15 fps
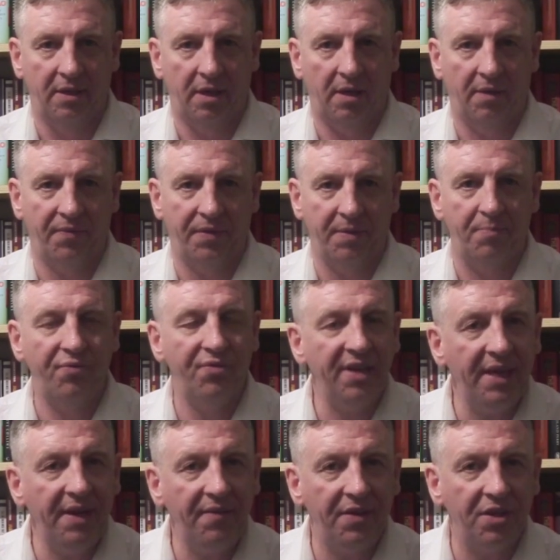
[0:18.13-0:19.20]
of the
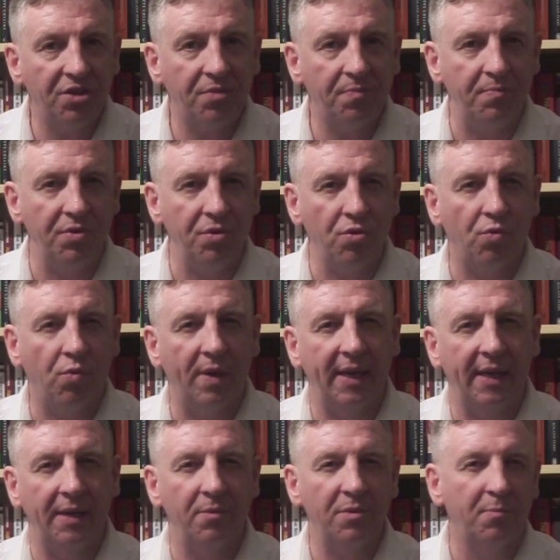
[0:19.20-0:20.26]
previous book,
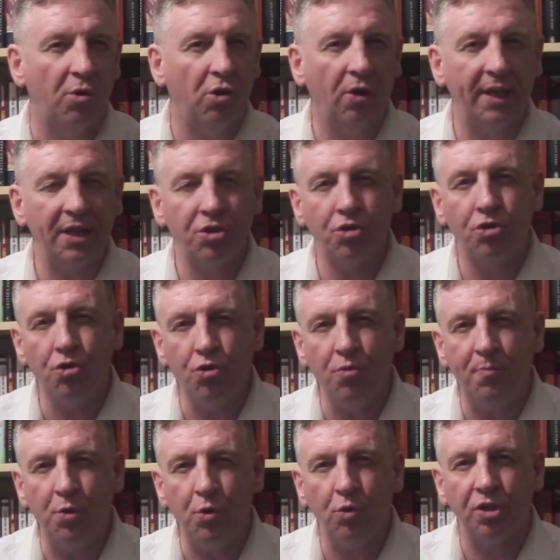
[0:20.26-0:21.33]
where it was more or less two
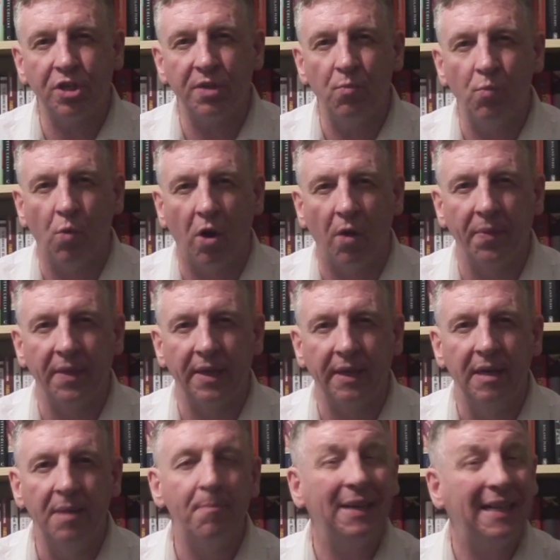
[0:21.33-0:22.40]
books in one,
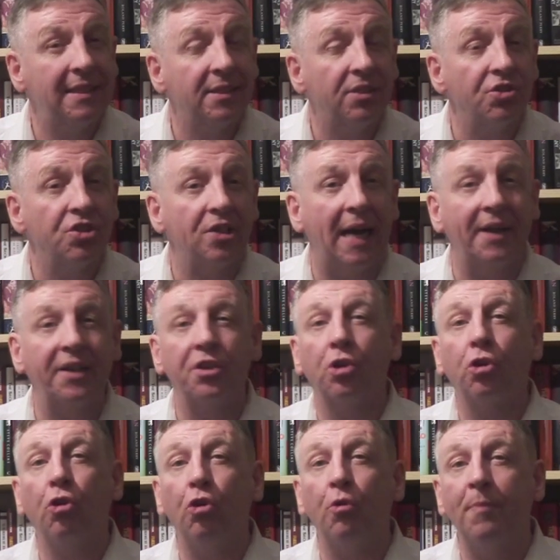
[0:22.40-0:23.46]
the political side and the
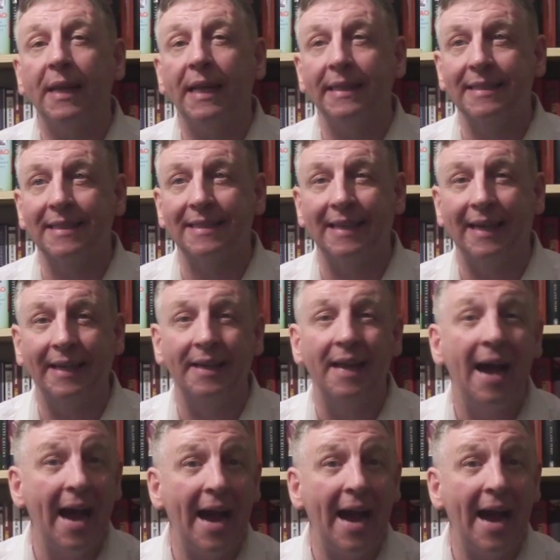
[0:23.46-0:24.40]
clubland side.